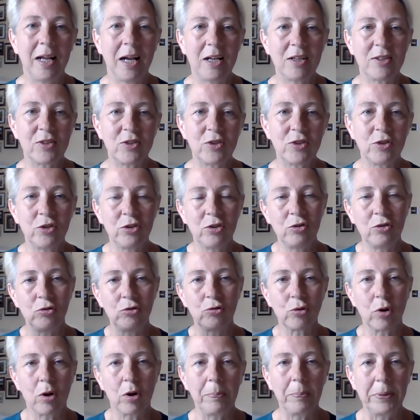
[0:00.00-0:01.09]
A sudden
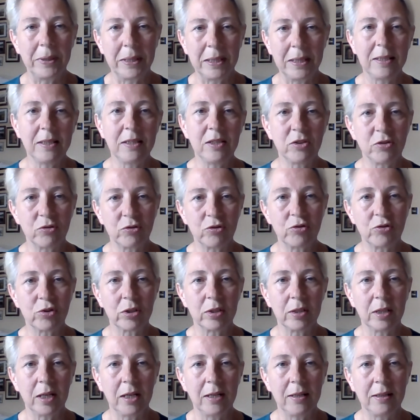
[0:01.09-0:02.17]
dropping in
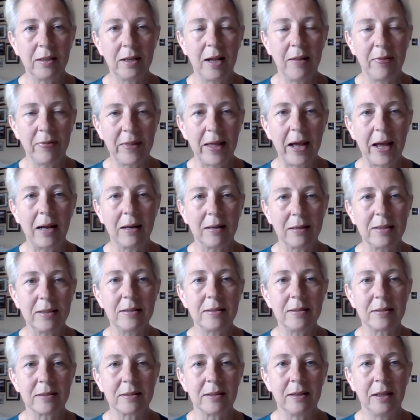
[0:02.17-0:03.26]
estrogen, and that
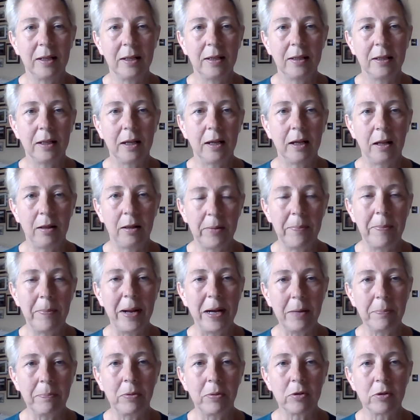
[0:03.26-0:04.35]
is the
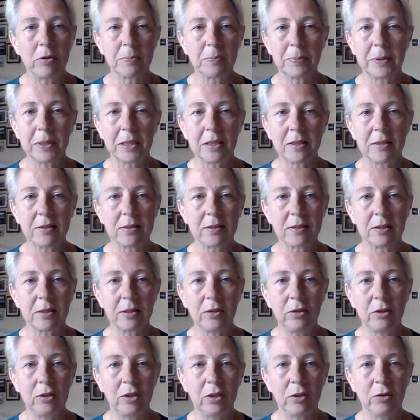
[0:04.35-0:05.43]
menopause, because
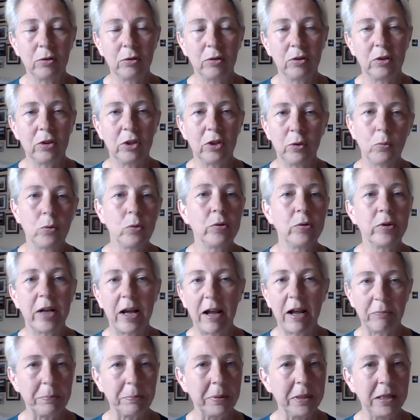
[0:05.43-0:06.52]
you won't
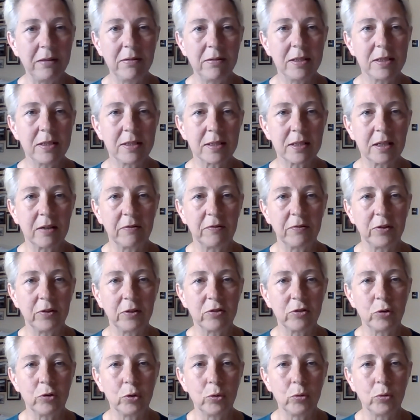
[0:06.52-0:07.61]
have periods if
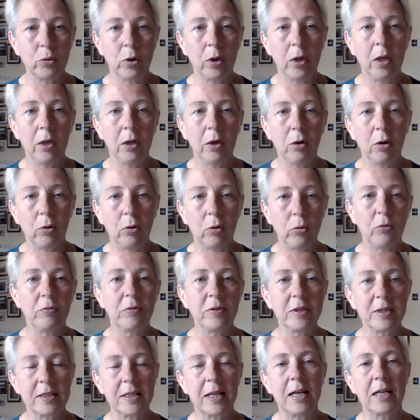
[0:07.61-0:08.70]
there's no
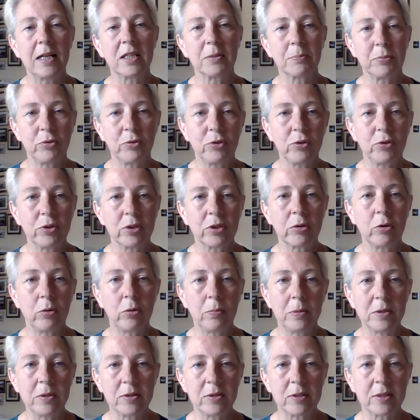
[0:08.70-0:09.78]
ovaries there to produce the
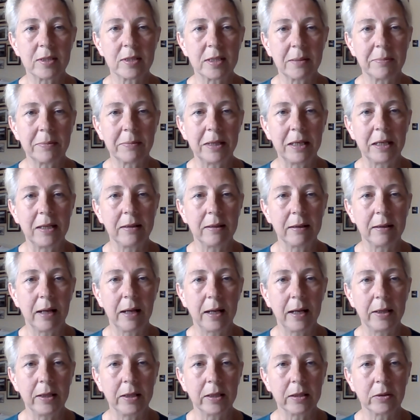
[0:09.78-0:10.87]
hormones to stimulate the
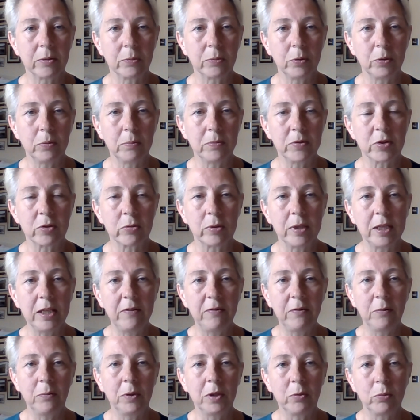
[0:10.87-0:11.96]
lining of the womb. So
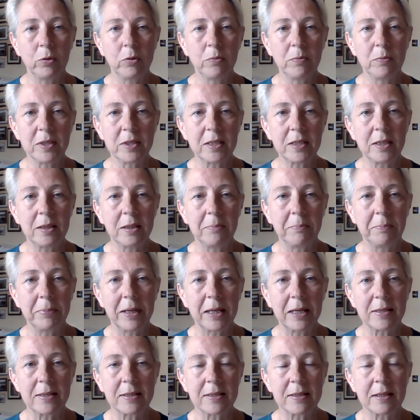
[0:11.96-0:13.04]
even with the womb still in
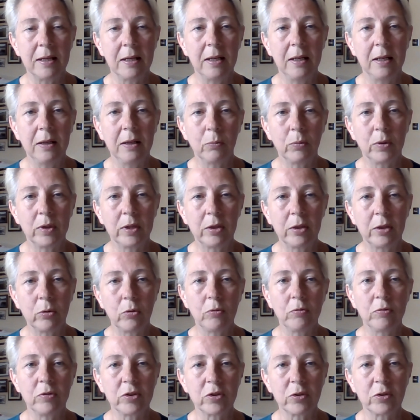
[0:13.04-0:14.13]
place, with the
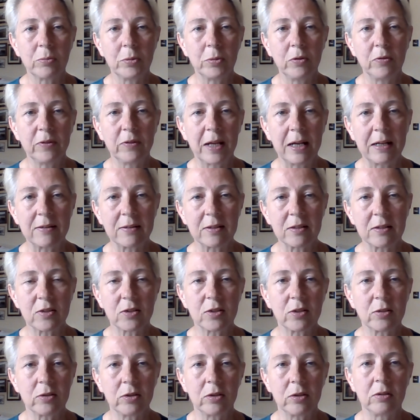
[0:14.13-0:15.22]
ovaries removed, that's a
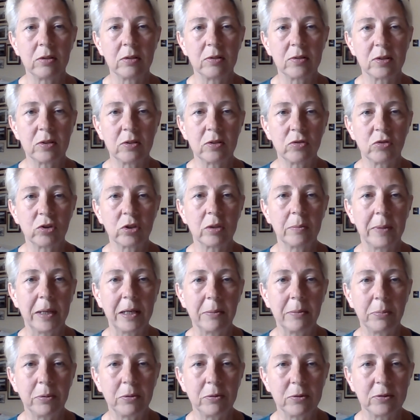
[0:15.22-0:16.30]
sudden surgical
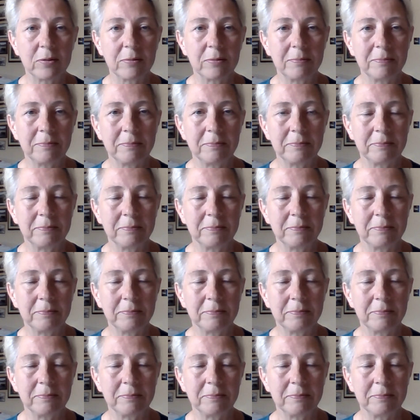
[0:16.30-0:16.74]
menopause.